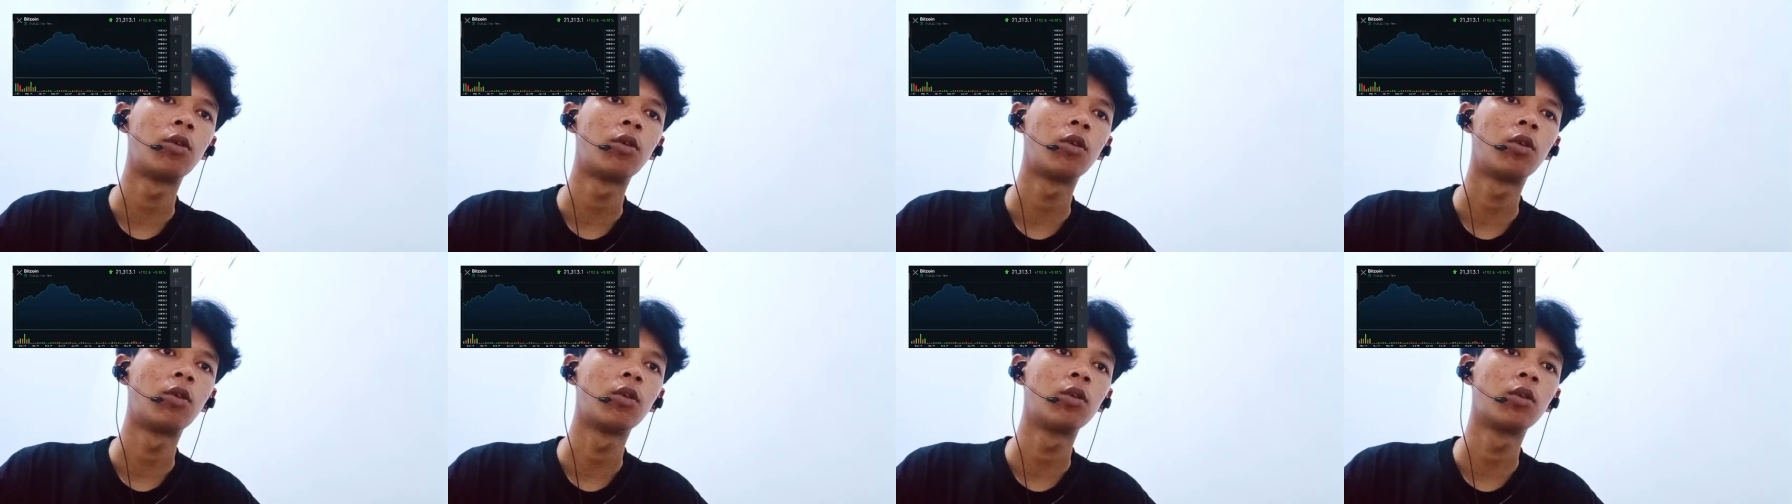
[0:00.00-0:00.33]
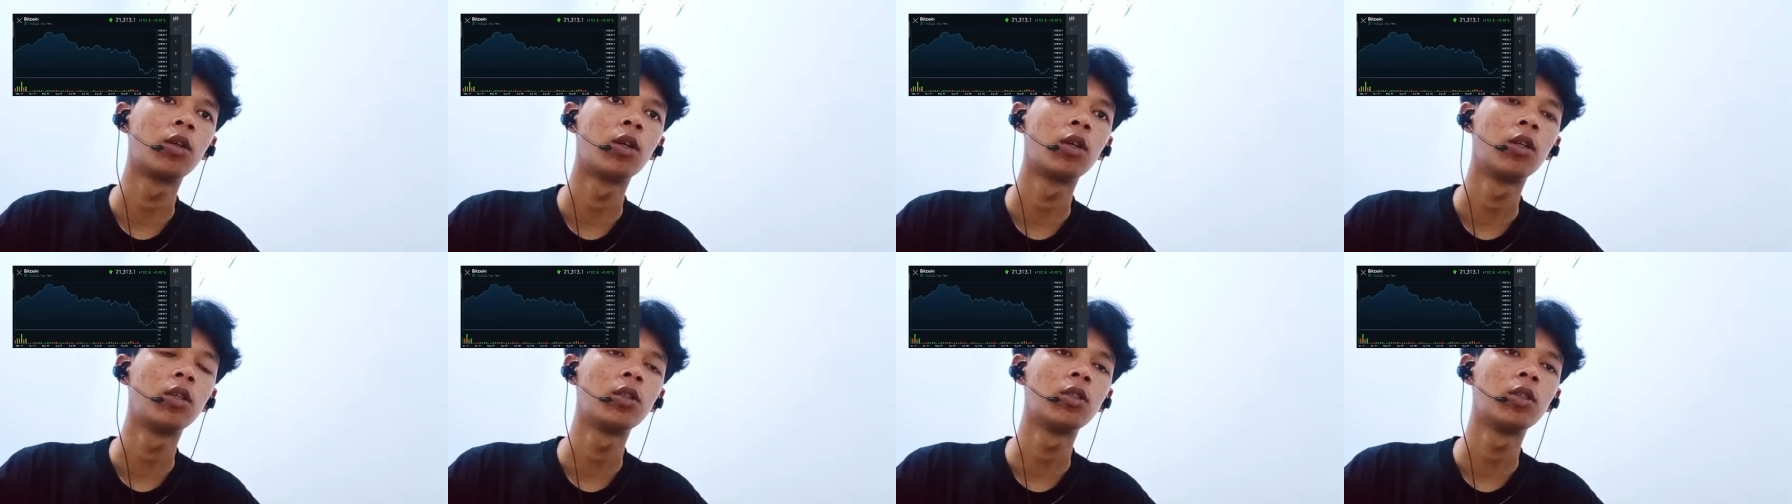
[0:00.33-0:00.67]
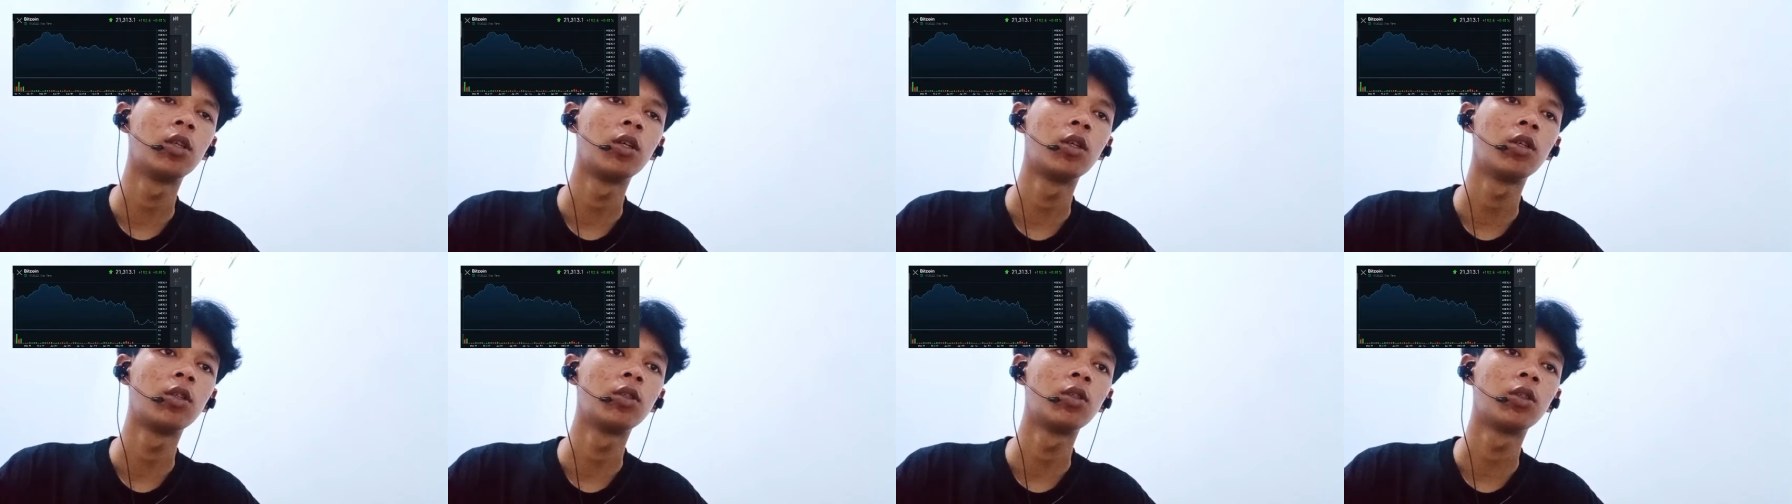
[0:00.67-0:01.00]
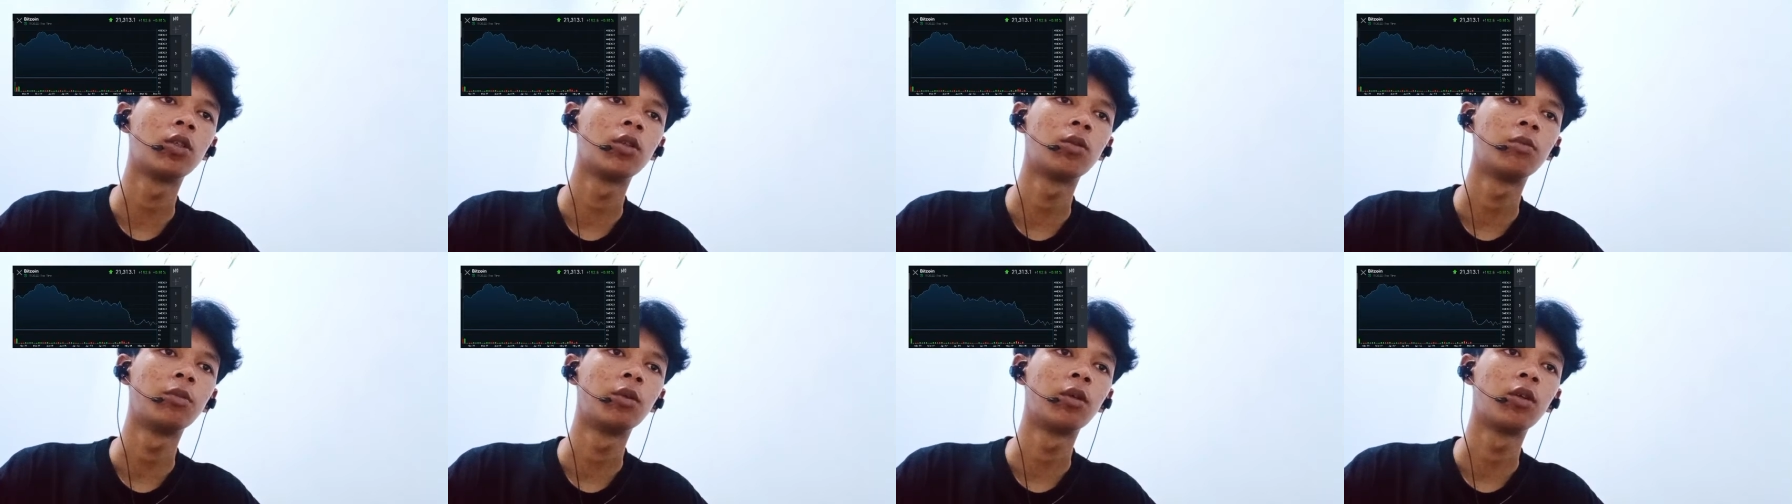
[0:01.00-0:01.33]

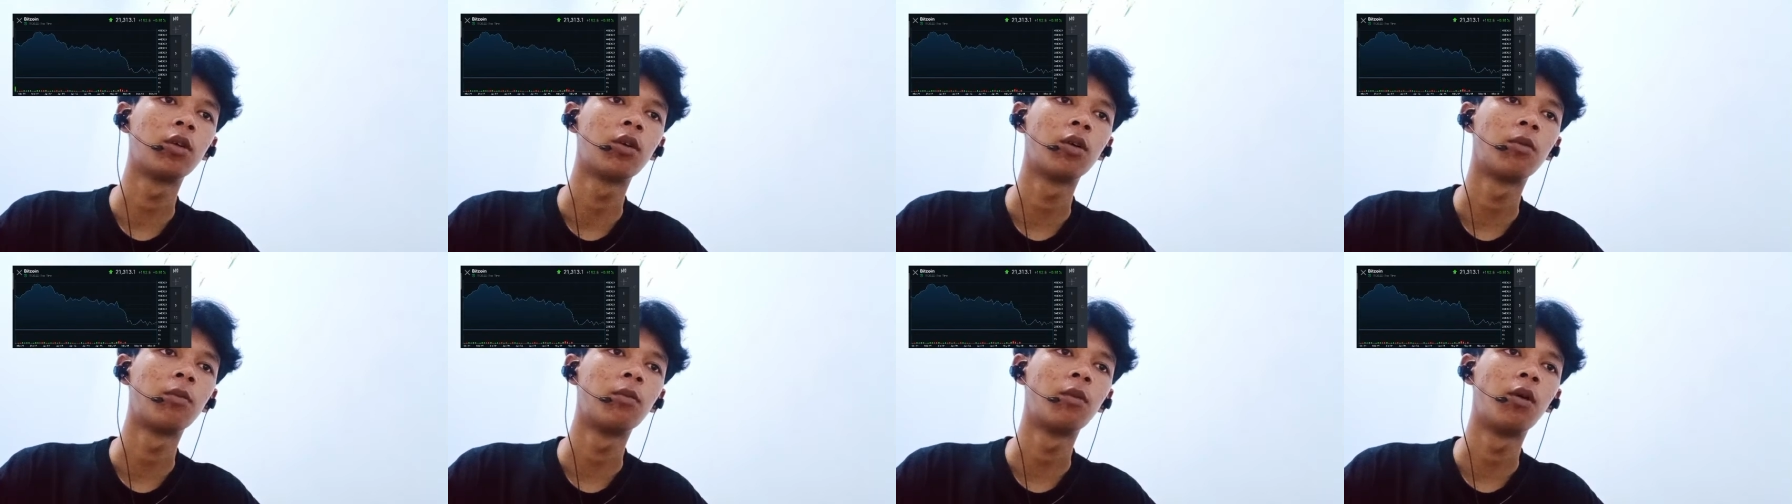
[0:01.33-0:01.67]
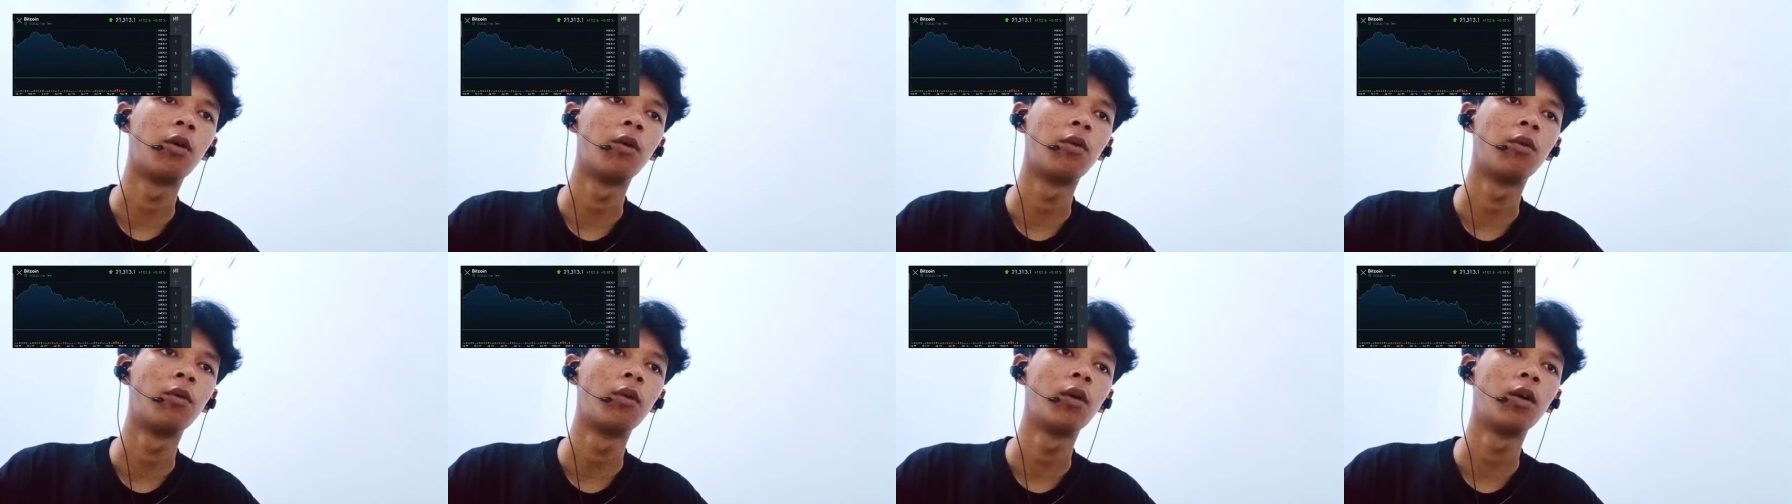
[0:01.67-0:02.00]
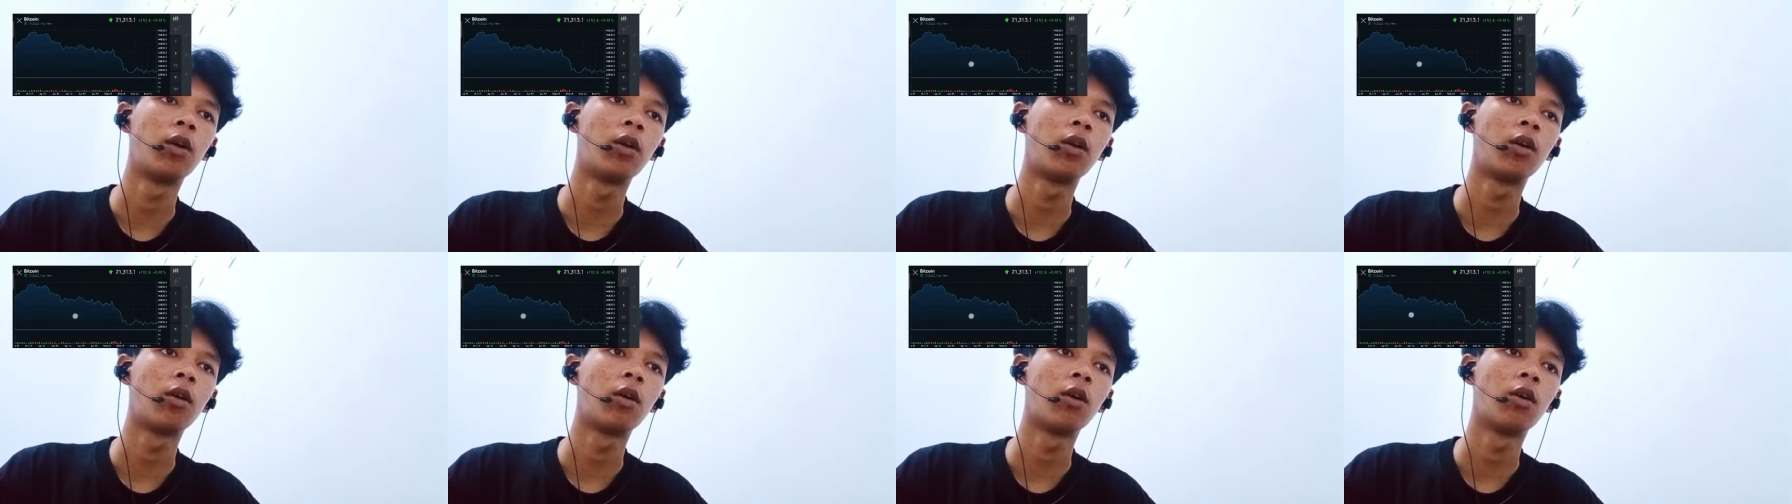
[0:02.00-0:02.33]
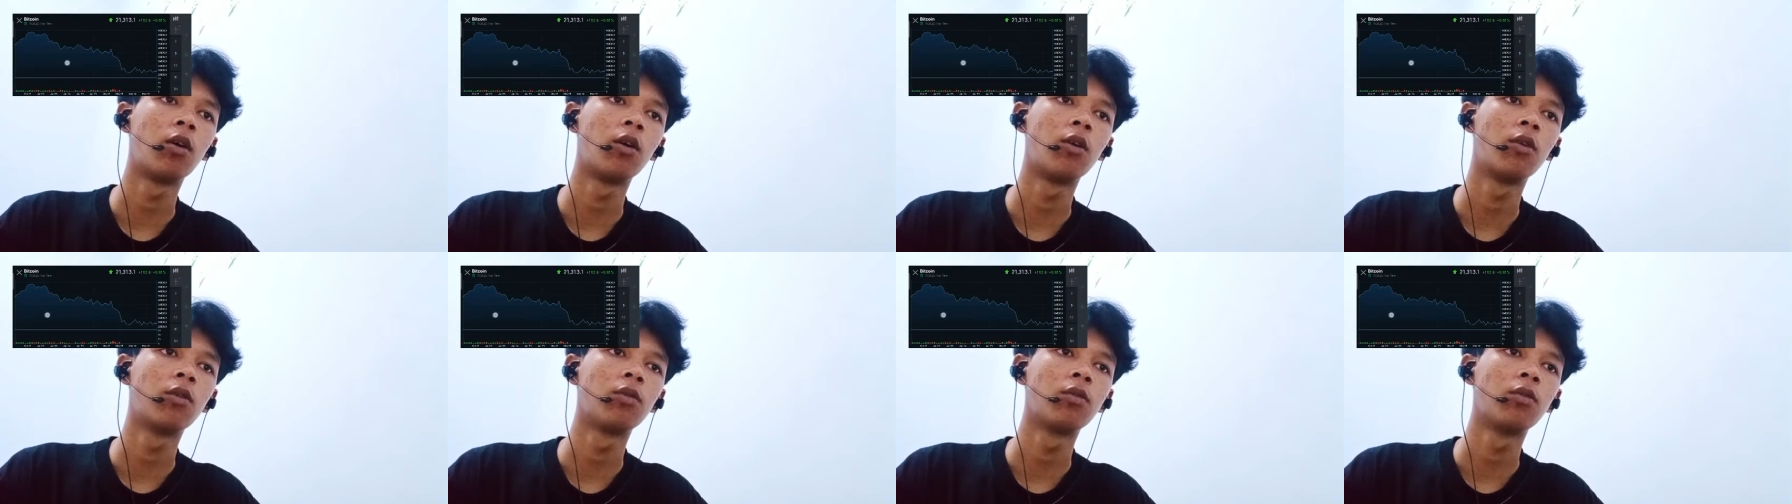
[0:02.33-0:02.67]
organizations become aware
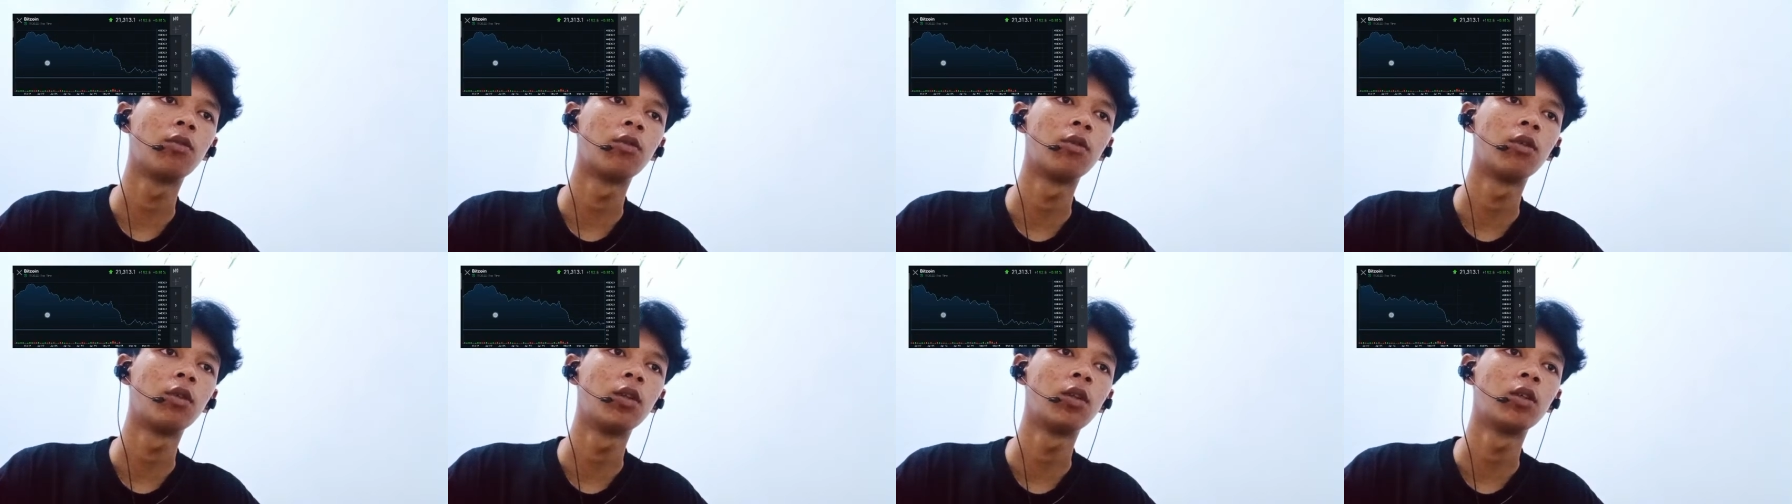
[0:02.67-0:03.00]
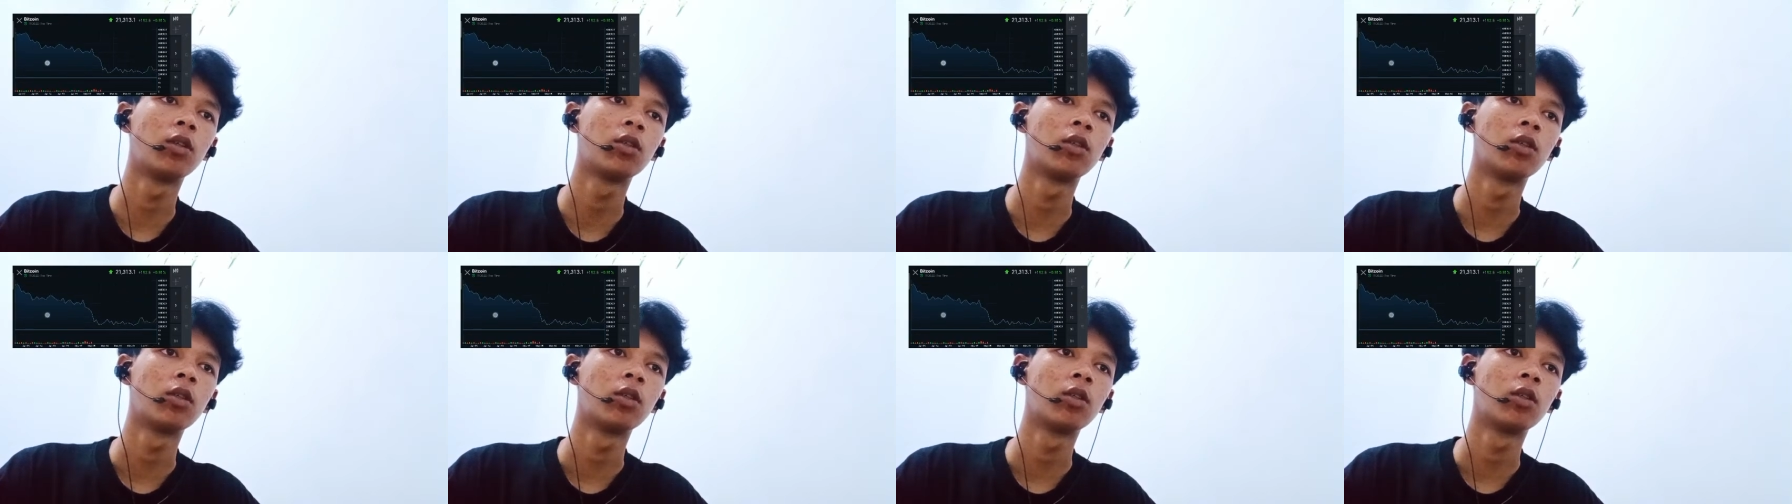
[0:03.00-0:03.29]
of this